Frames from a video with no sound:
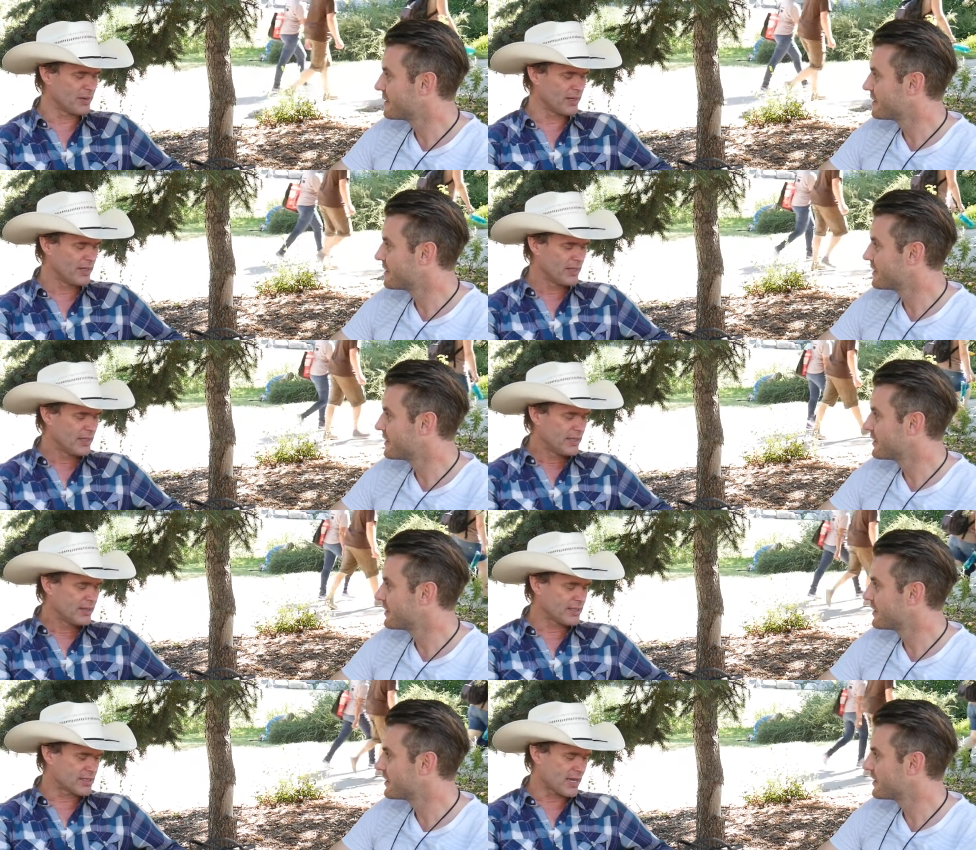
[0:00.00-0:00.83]
Speaker 1: But
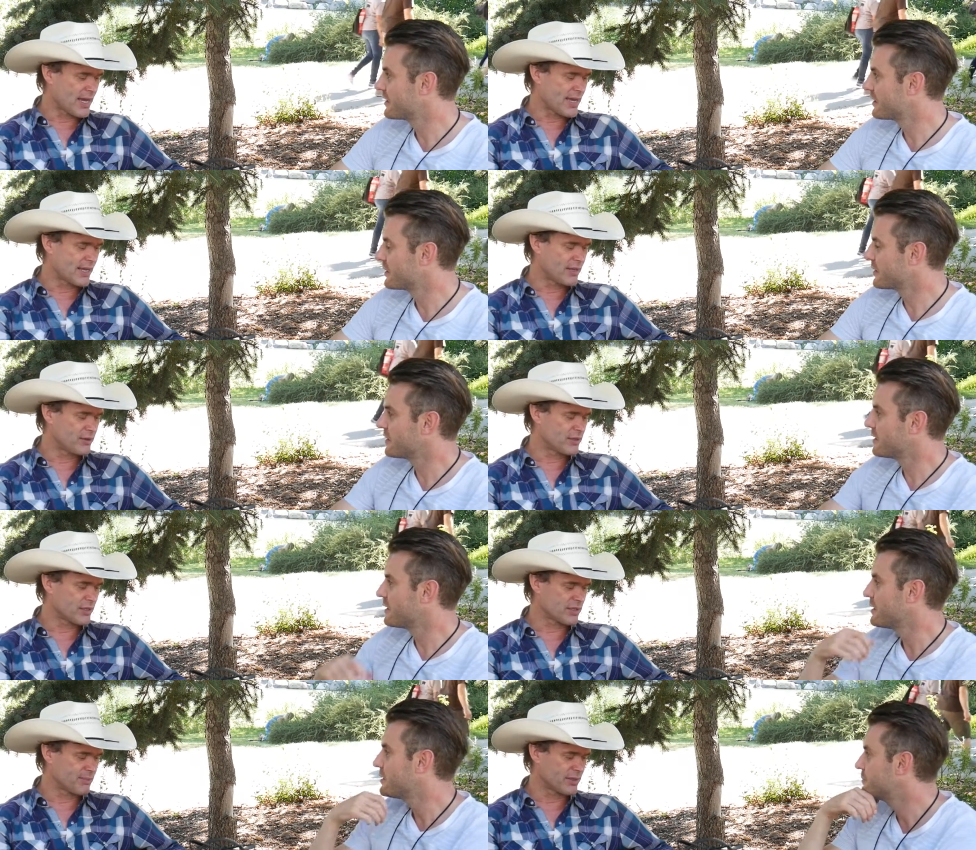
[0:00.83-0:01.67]
this guy who
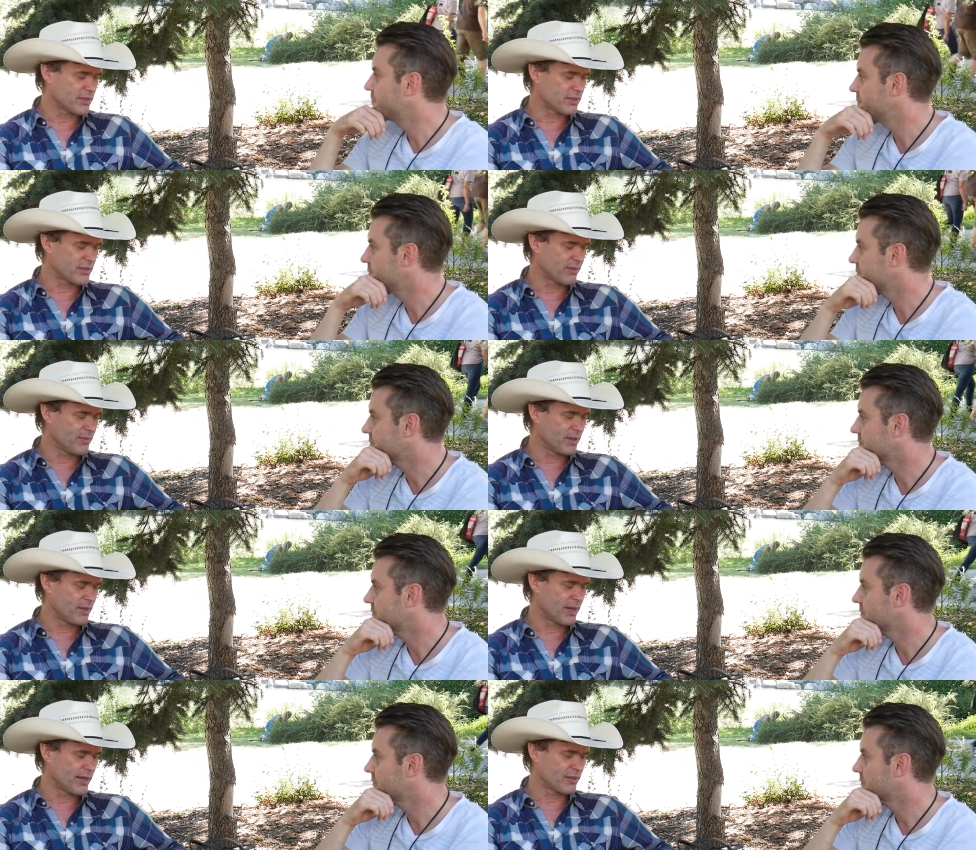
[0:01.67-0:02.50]
took some pictures of
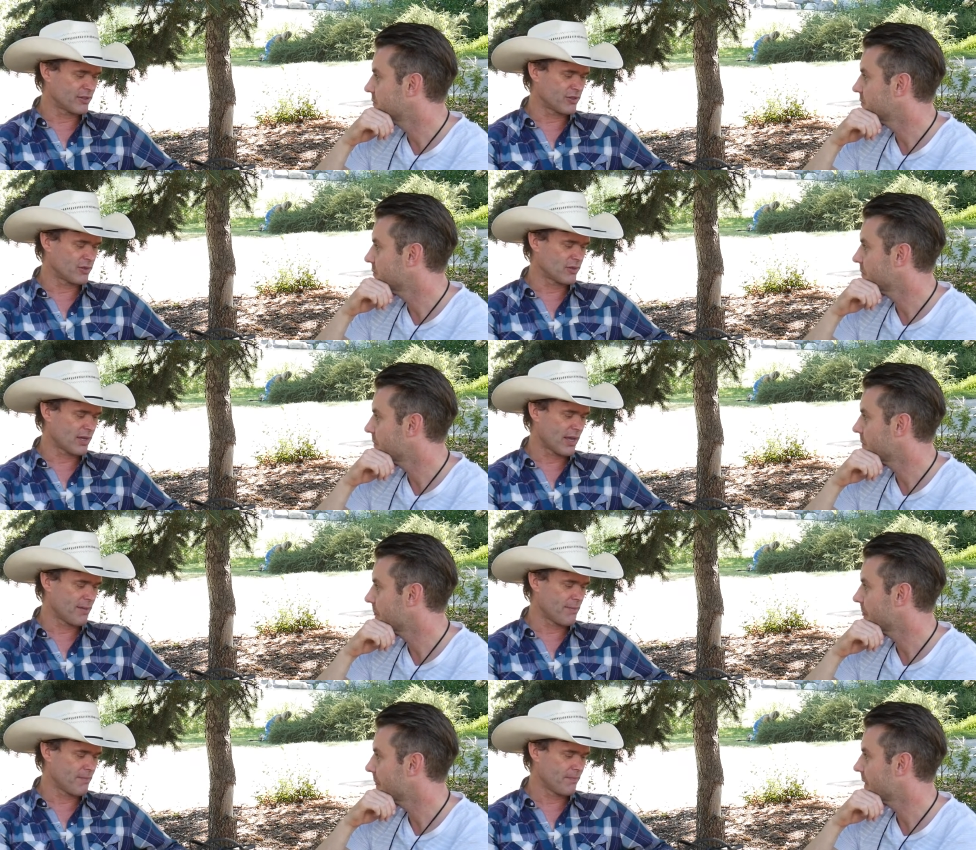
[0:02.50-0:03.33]
me at the show
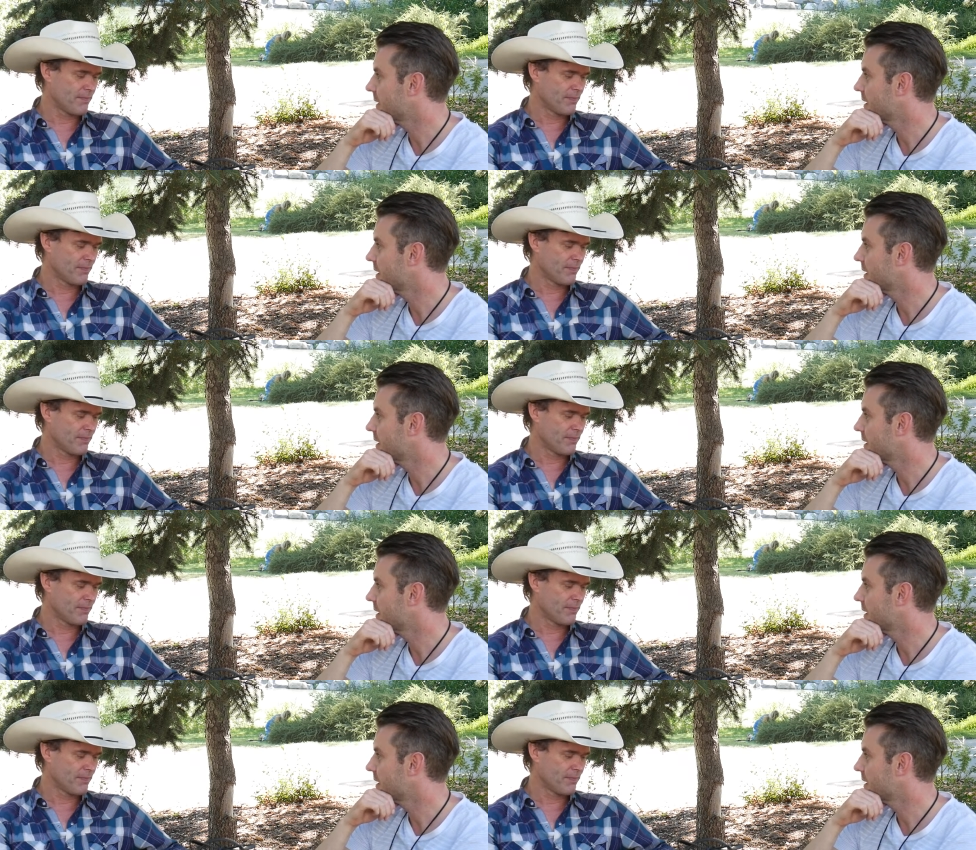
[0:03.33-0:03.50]
came